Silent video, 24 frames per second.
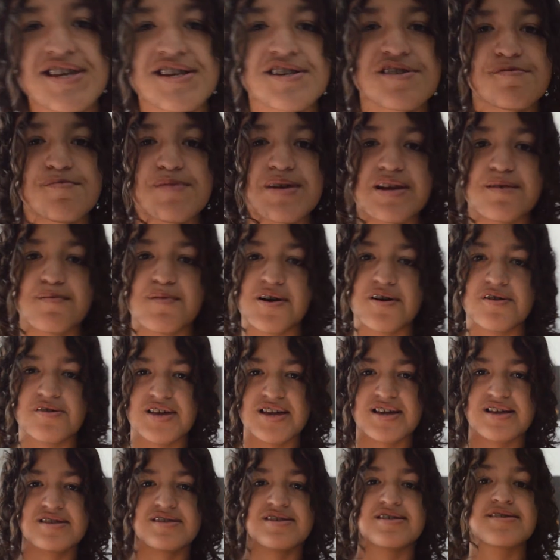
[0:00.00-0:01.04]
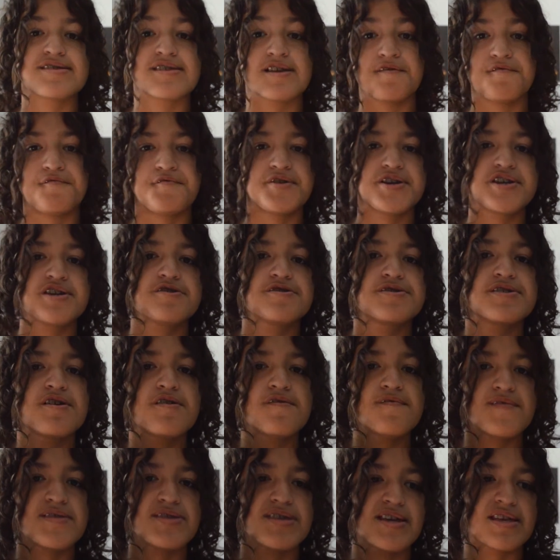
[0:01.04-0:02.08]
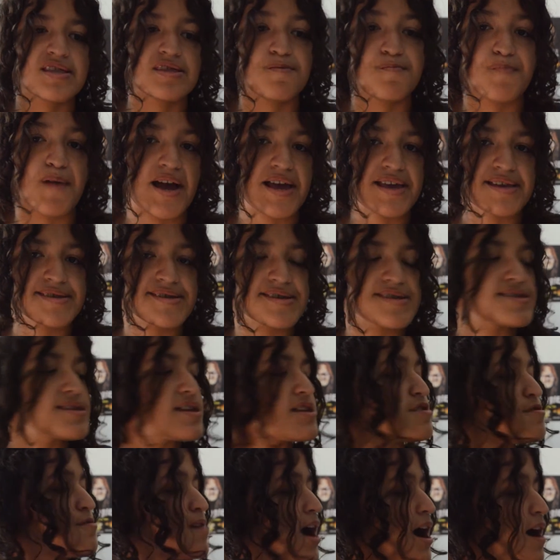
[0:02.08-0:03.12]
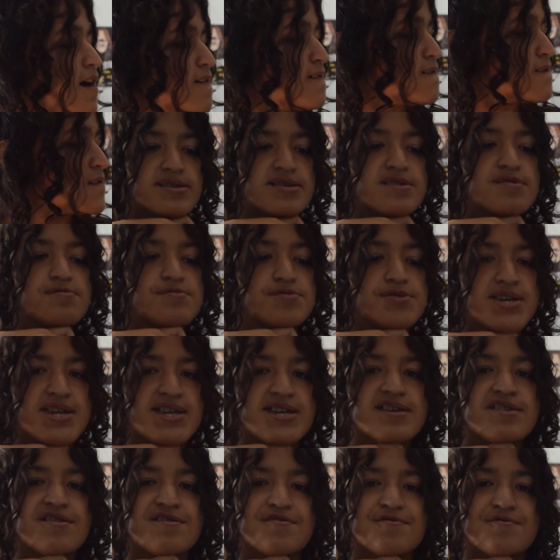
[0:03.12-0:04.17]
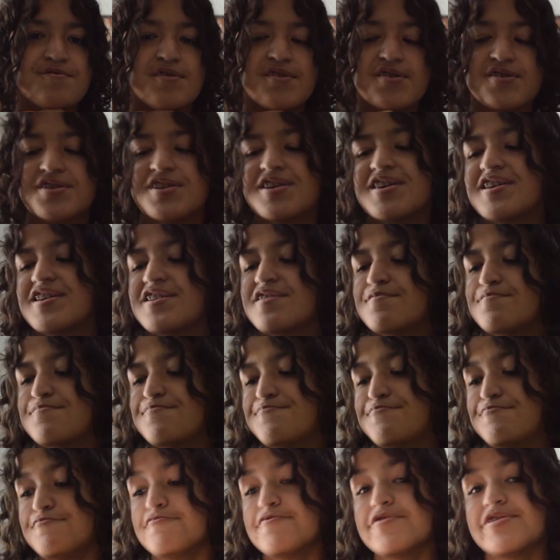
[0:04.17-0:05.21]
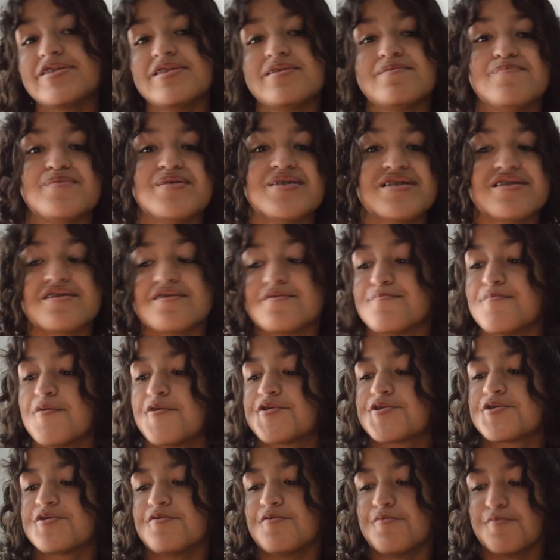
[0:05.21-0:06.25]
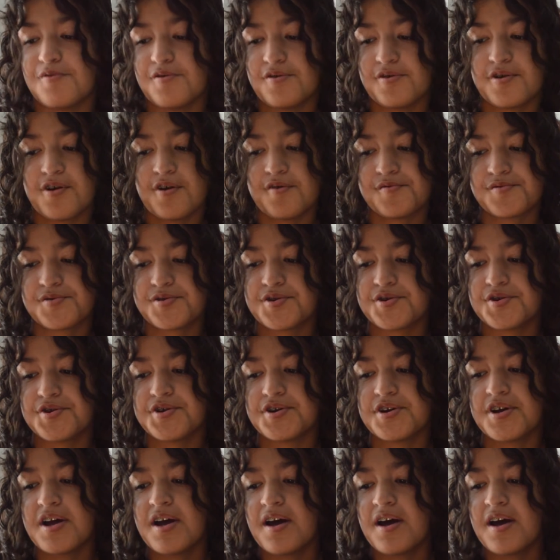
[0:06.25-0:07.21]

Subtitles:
to read about, like discovering yourself and like the biases that you have. It'll take you on a really big emotional roller coaster.